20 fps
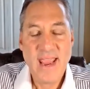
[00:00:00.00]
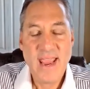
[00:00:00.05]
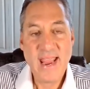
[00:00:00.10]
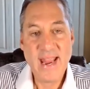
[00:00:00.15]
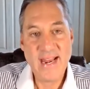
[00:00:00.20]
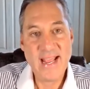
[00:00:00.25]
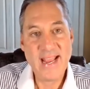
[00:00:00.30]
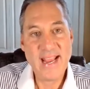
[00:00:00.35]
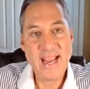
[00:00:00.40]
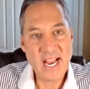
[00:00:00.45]

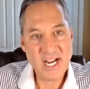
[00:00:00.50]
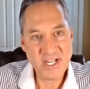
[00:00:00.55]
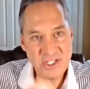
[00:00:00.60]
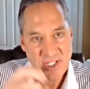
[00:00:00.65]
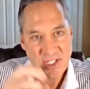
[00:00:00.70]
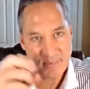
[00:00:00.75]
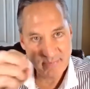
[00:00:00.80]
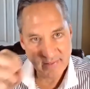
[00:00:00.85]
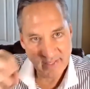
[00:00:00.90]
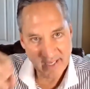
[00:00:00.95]
and I
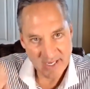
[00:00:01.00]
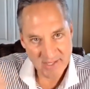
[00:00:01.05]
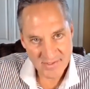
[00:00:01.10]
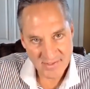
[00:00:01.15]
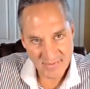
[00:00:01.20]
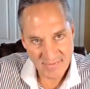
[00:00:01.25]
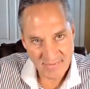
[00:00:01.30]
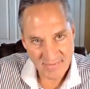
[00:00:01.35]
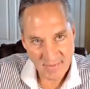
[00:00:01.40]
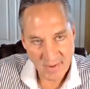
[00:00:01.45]
actually place
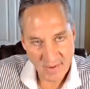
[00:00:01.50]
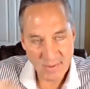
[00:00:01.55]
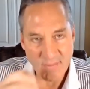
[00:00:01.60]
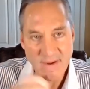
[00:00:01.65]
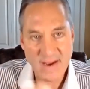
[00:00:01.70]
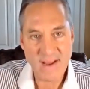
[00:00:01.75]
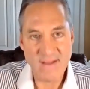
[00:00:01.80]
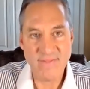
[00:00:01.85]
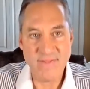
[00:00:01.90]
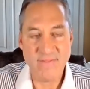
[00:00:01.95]
a
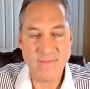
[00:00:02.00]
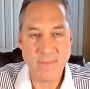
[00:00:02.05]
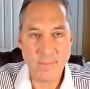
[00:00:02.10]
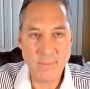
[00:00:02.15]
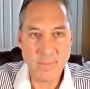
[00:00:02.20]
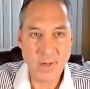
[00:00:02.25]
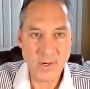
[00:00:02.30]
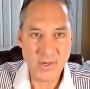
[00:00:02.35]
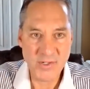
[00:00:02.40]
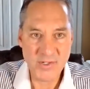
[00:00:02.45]
photograph of a
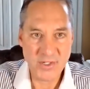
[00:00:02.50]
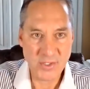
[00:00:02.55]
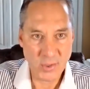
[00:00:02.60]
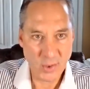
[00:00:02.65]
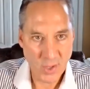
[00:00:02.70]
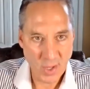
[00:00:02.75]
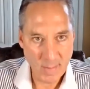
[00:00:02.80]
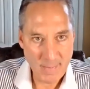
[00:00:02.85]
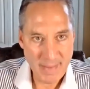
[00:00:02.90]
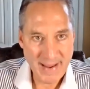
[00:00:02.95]
person
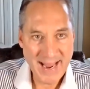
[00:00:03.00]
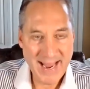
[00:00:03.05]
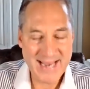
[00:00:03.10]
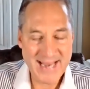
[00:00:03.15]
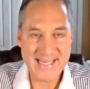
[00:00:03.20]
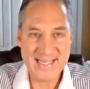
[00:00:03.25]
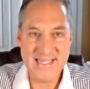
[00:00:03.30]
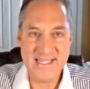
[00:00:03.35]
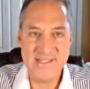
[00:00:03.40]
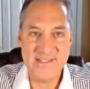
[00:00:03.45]
or a
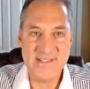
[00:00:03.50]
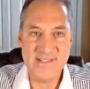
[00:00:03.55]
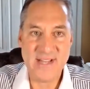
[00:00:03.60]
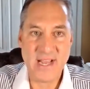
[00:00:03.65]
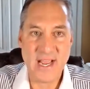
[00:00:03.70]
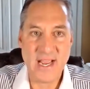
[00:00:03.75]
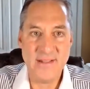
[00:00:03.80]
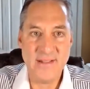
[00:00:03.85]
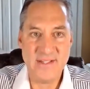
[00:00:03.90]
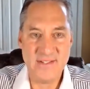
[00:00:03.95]
pet
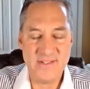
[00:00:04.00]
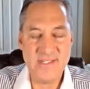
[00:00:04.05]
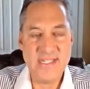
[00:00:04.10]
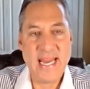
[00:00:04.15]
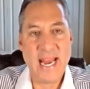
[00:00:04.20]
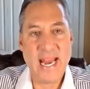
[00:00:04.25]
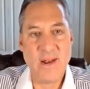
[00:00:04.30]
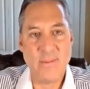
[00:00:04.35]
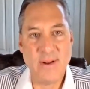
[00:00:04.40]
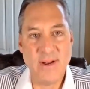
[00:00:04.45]
inside the
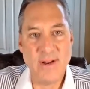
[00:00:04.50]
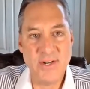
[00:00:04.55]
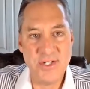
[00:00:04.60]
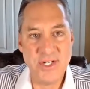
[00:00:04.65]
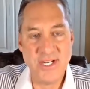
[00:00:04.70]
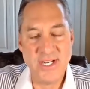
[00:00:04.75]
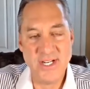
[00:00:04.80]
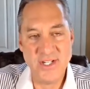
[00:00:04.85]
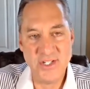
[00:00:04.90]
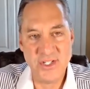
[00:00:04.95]
scalar
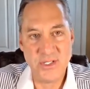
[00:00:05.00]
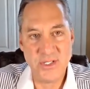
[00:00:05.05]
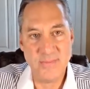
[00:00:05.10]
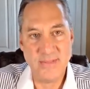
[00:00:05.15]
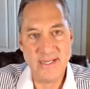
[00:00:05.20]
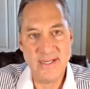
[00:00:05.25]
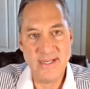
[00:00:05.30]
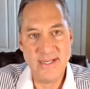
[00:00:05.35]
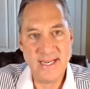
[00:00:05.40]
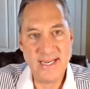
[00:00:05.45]
energy
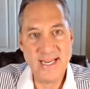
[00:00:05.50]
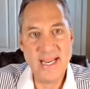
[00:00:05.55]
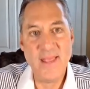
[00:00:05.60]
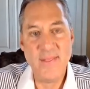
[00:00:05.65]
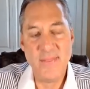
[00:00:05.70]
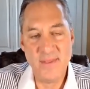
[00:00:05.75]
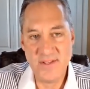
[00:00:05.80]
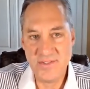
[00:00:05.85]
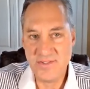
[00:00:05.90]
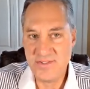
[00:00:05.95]
instrument.
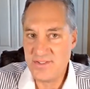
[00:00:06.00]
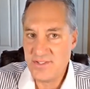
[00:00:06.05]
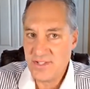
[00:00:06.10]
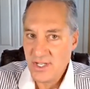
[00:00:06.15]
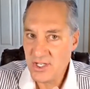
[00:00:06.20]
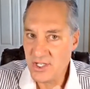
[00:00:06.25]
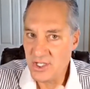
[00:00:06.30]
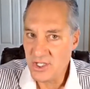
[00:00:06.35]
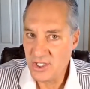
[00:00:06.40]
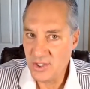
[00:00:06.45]
Again, this is
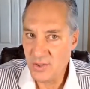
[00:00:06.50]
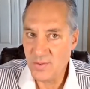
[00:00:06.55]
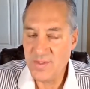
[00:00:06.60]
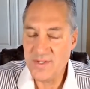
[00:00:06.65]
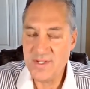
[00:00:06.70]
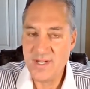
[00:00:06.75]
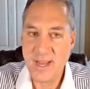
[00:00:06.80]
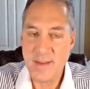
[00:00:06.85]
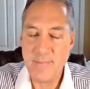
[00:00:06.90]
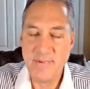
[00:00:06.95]
a
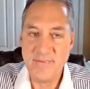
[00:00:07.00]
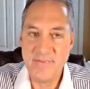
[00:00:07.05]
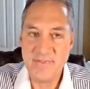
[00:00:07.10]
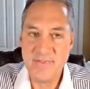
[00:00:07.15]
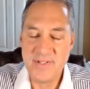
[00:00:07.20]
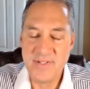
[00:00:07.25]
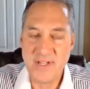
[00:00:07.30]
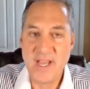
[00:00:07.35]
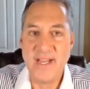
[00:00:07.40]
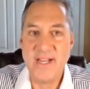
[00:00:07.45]
new type of
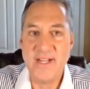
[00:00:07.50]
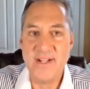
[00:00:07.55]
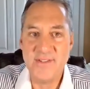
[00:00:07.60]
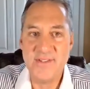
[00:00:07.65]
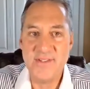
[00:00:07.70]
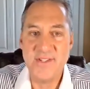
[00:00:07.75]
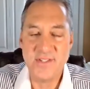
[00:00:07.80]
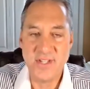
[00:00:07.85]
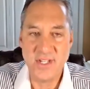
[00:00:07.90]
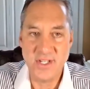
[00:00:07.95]

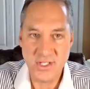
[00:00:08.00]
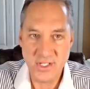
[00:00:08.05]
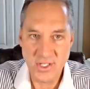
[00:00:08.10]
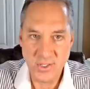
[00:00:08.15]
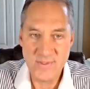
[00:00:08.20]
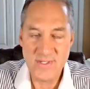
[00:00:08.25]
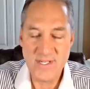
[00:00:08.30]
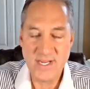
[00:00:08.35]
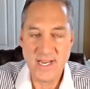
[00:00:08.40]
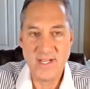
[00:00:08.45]
science. It's a
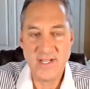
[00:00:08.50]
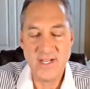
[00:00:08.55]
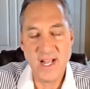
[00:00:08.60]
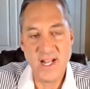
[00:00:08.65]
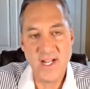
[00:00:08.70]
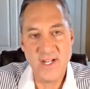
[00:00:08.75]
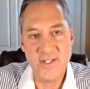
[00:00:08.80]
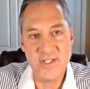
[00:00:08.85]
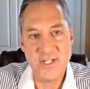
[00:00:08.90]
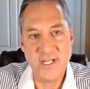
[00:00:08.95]
new
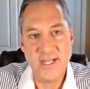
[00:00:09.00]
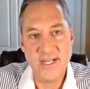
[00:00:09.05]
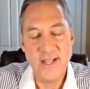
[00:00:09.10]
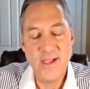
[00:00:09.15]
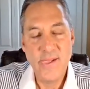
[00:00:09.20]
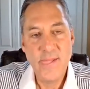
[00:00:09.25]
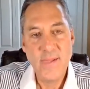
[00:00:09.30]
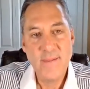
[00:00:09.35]
technology.